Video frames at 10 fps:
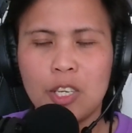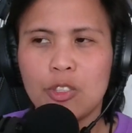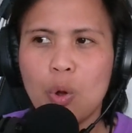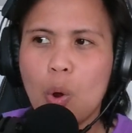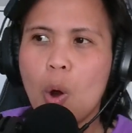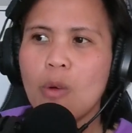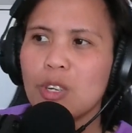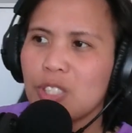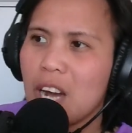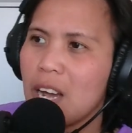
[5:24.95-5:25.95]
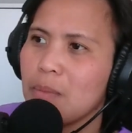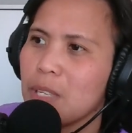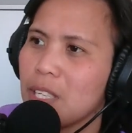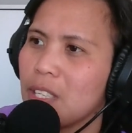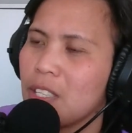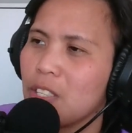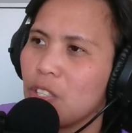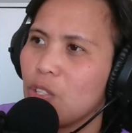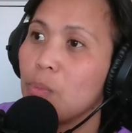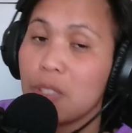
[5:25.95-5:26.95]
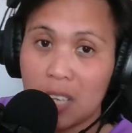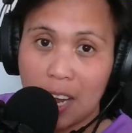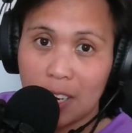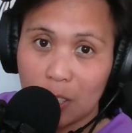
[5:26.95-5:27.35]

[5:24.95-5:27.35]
So over time, you maintain